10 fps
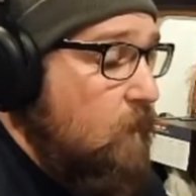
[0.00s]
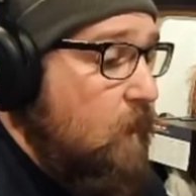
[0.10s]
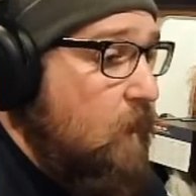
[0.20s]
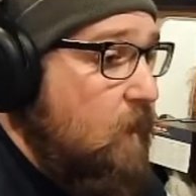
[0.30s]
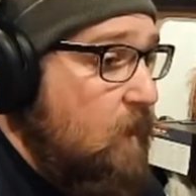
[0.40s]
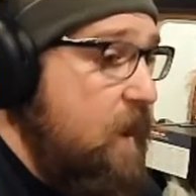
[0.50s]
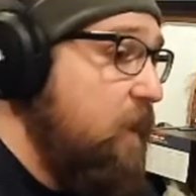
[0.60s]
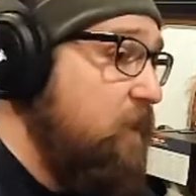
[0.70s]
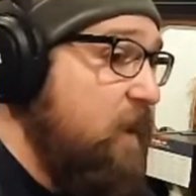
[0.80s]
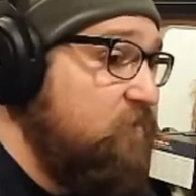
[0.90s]
And I
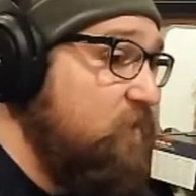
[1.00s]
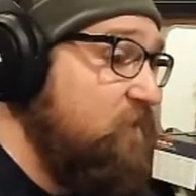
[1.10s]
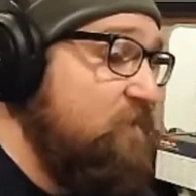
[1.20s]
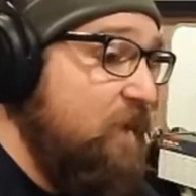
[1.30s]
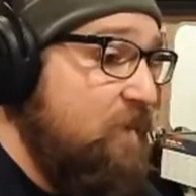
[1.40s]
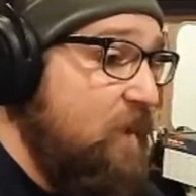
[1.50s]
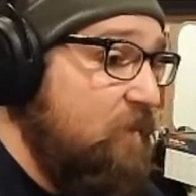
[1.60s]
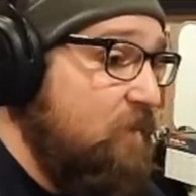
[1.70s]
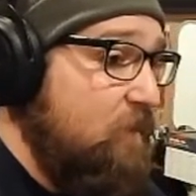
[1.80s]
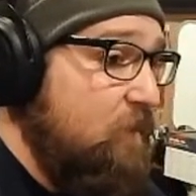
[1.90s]
could actually say
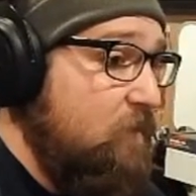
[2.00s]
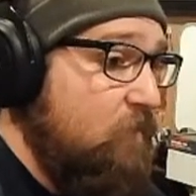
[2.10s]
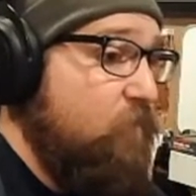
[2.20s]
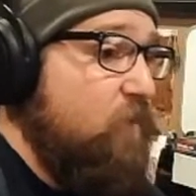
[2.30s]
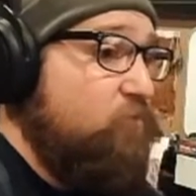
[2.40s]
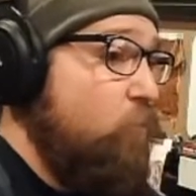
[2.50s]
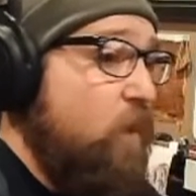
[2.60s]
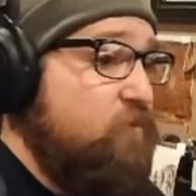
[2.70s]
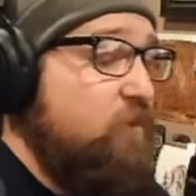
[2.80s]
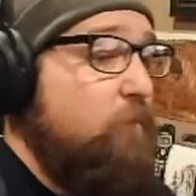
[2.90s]
that the fish
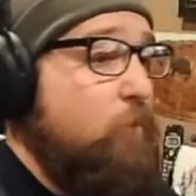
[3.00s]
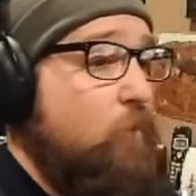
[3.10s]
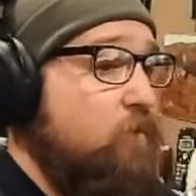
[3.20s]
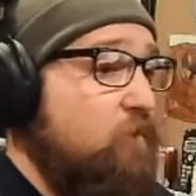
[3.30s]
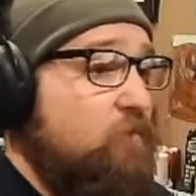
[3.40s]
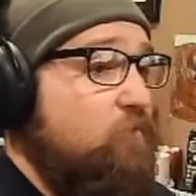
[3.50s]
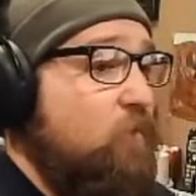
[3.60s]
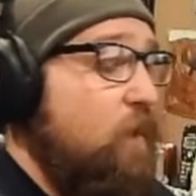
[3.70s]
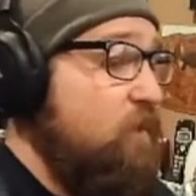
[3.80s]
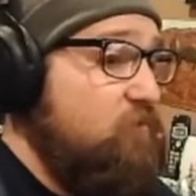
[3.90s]
washing aboard
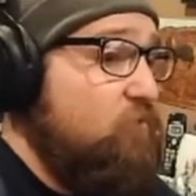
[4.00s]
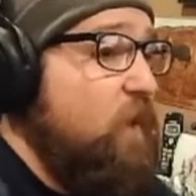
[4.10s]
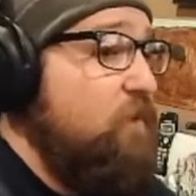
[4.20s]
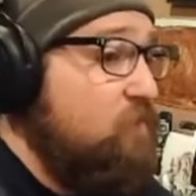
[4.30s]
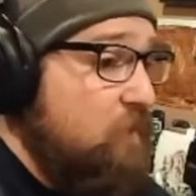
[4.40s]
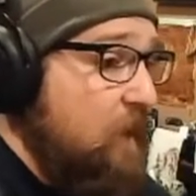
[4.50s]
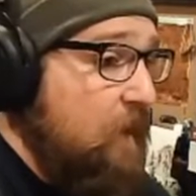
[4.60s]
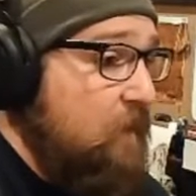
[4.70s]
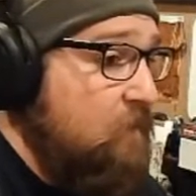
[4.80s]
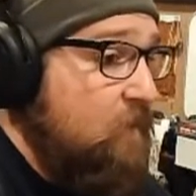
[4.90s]
in a strange
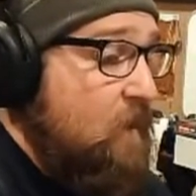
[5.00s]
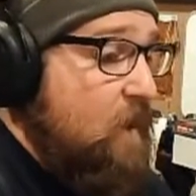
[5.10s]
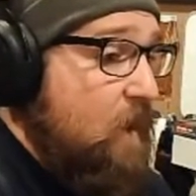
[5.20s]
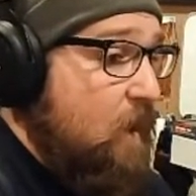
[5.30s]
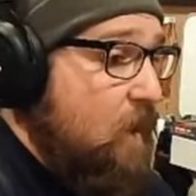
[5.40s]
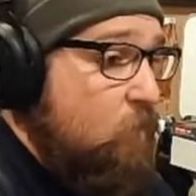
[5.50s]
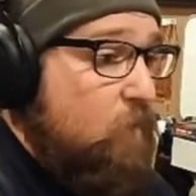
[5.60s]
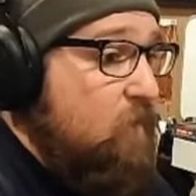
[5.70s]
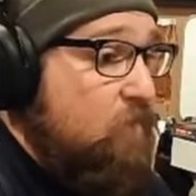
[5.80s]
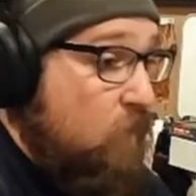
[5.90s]
land would
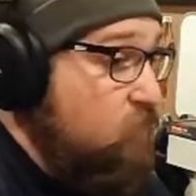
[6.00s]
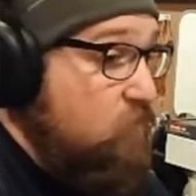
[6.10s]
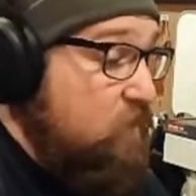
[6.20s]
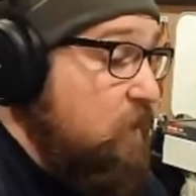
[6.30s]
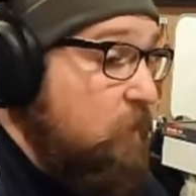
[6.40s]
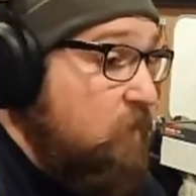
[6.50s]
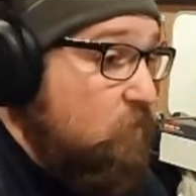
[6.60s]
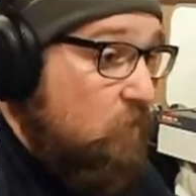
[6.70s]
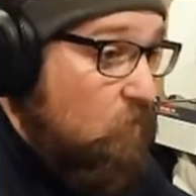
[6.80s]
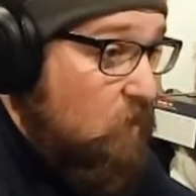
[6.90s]
be the refugee coming into
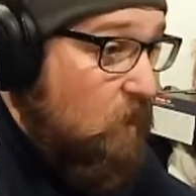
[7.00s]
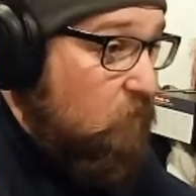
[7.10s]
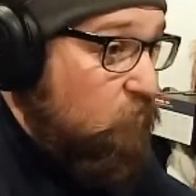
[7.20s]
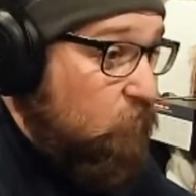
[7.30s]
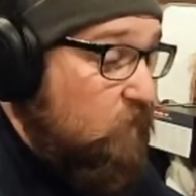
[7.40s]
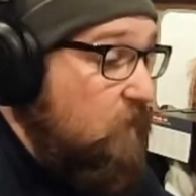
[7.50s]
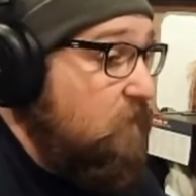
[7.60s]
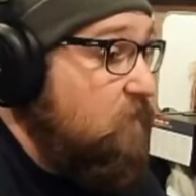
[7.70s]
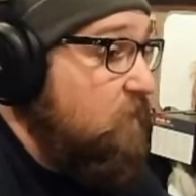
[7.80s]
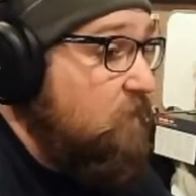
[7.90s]
a new country.
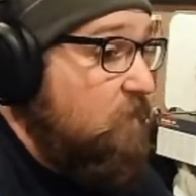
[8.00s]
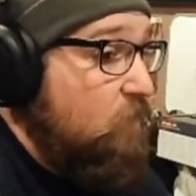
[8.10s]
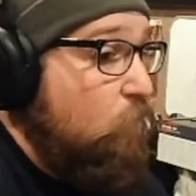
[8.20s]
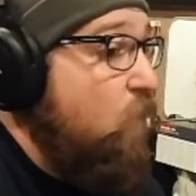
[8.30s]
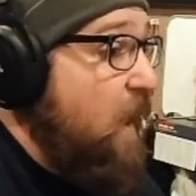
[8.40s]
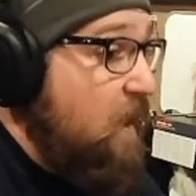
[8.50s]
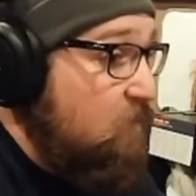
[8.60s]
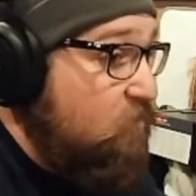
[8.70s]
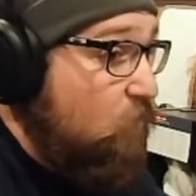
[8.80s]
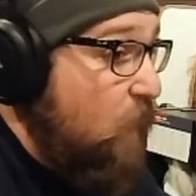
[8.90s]
The
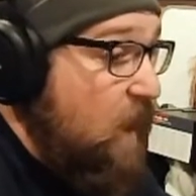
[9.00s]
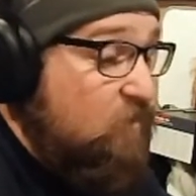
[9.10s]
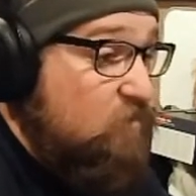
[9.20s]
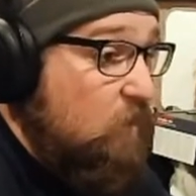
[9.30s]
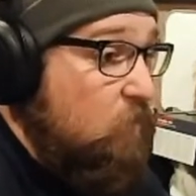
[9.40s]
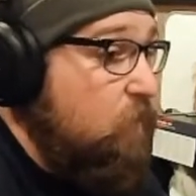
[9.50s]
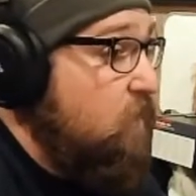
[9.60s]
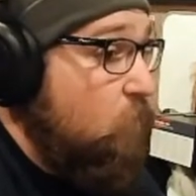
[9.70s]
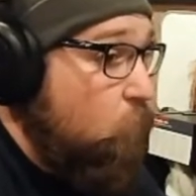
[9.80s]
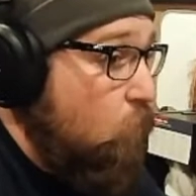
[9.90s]
waves crashing would be
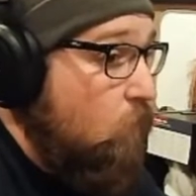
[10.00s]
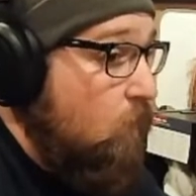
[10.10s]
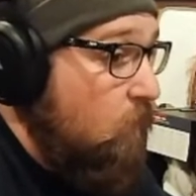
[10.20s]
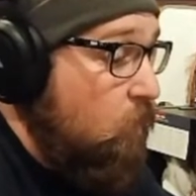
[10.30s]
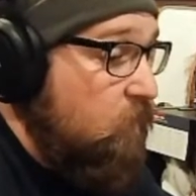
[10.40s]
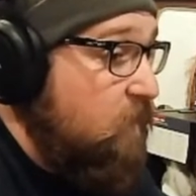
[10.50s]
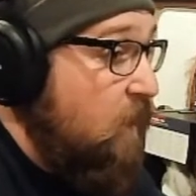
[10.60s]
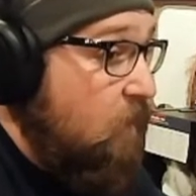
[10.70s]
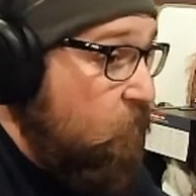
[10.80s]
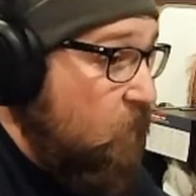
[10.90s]
the war or the
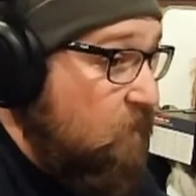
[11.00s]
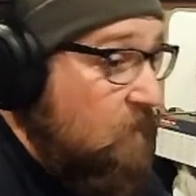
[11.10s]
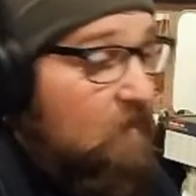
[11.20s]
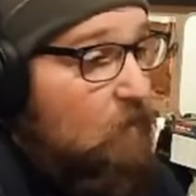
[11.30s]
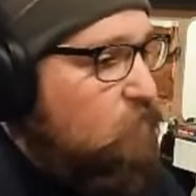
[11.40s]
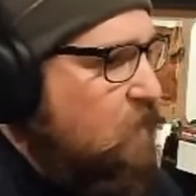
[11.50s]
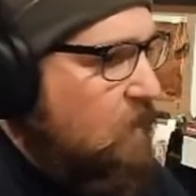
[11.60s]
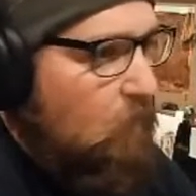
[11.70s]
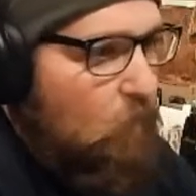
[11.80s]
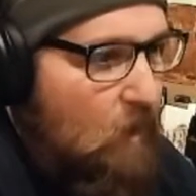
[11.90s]
conflict that was
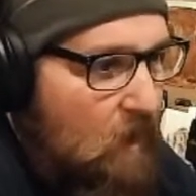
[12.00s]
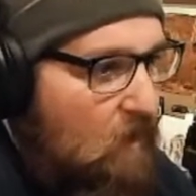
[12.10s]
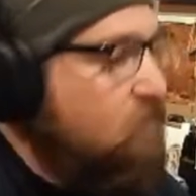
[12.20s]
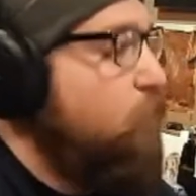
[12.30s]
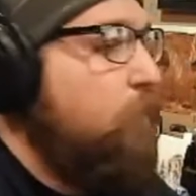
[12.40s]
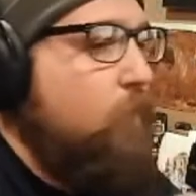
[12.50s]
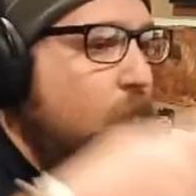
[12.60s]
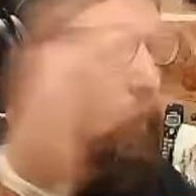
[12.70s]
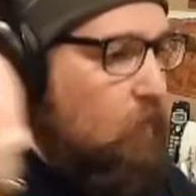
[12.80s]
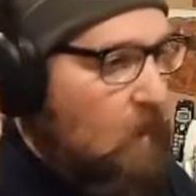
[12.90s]
taking place, blah, blah, blah,
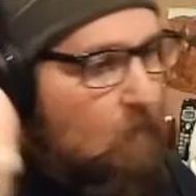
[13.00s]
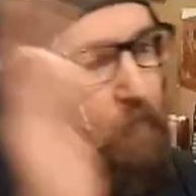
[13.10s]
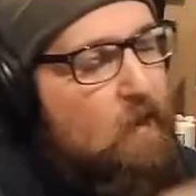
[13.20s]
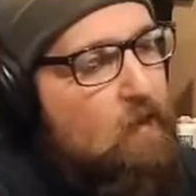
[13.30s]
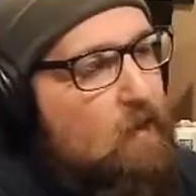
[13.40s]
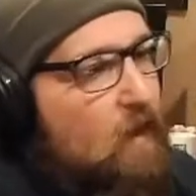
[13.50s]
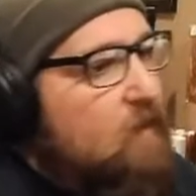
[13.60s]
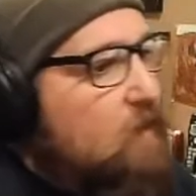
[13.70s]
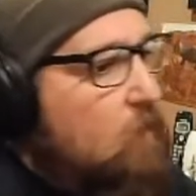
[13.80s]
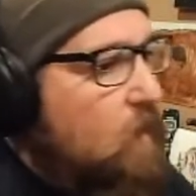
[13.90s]
blah, blah. And I
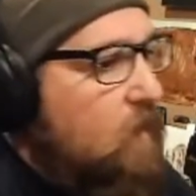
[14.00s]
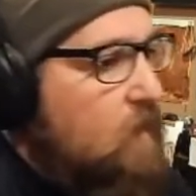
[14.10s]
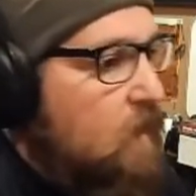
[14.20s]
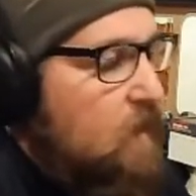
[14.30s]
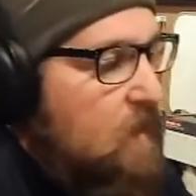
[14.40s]
could go on and on.